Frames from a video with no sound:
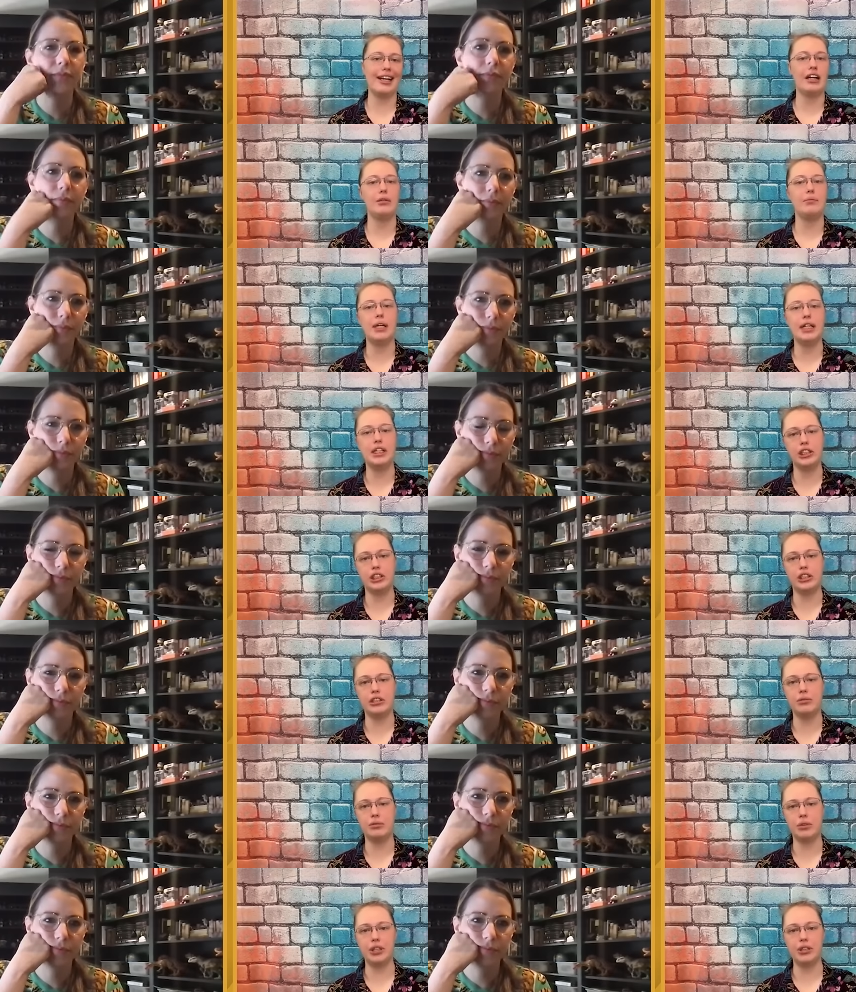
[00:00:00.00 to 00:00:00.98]
Speaker 1: and
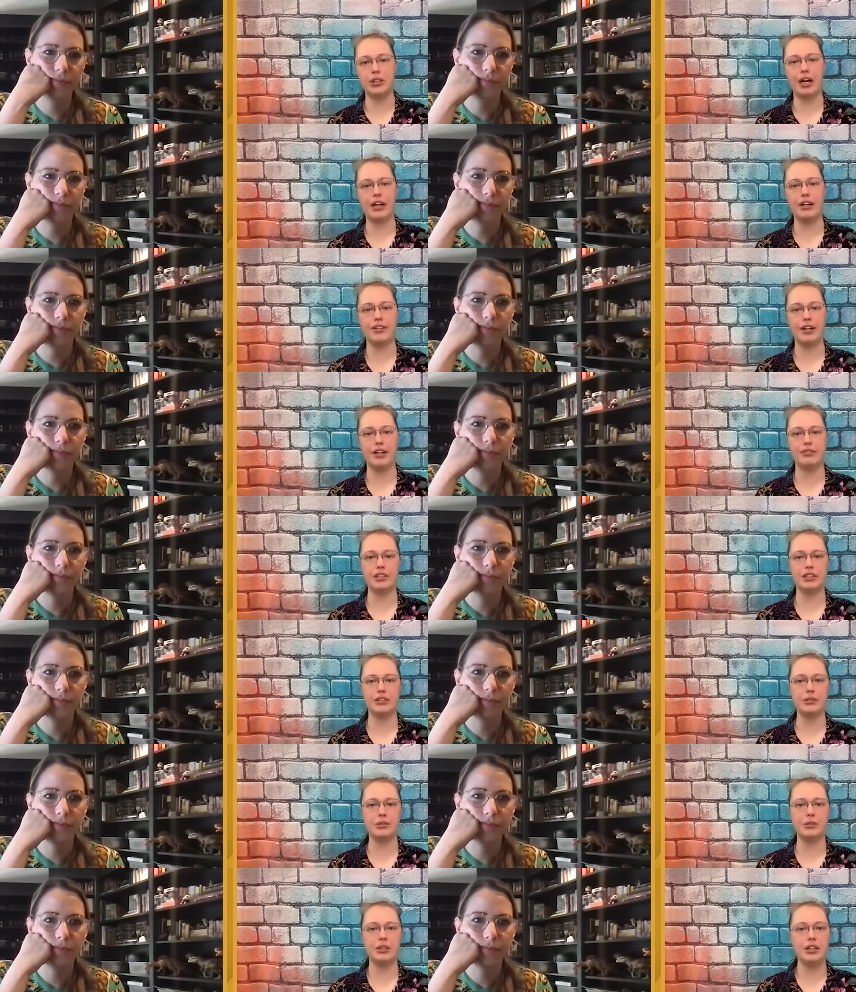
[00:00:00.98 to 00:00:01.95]
animation, where you kind of have
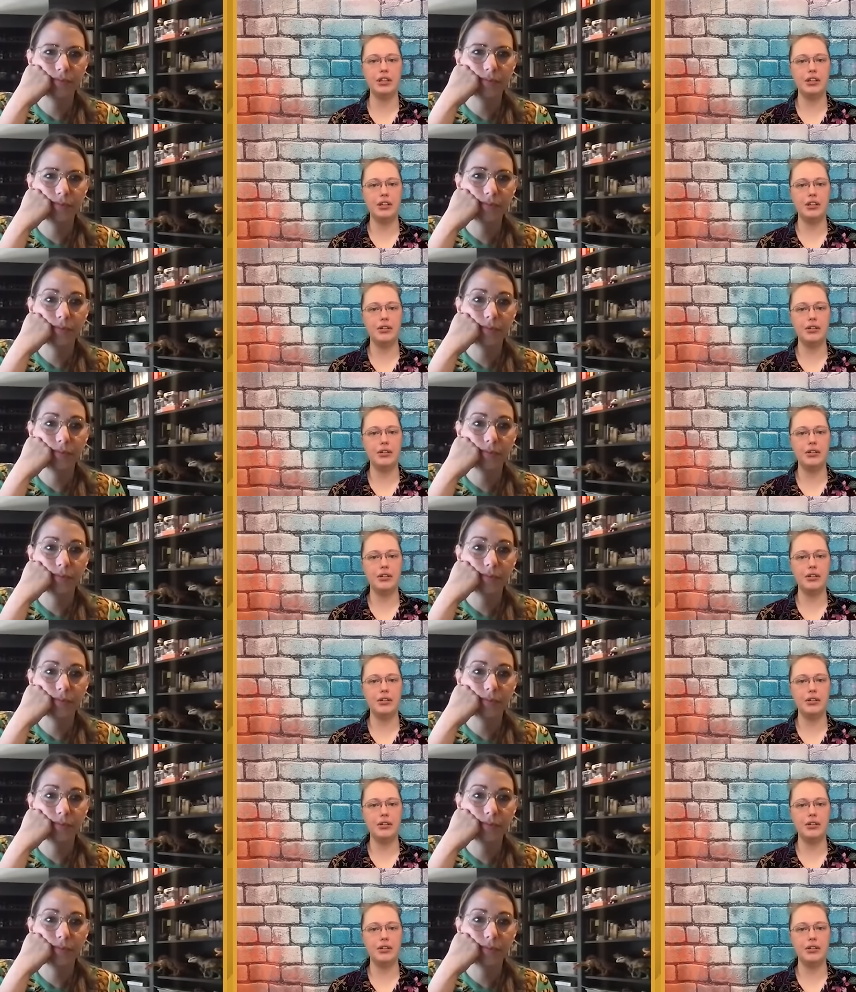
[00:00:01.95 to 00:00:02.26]
to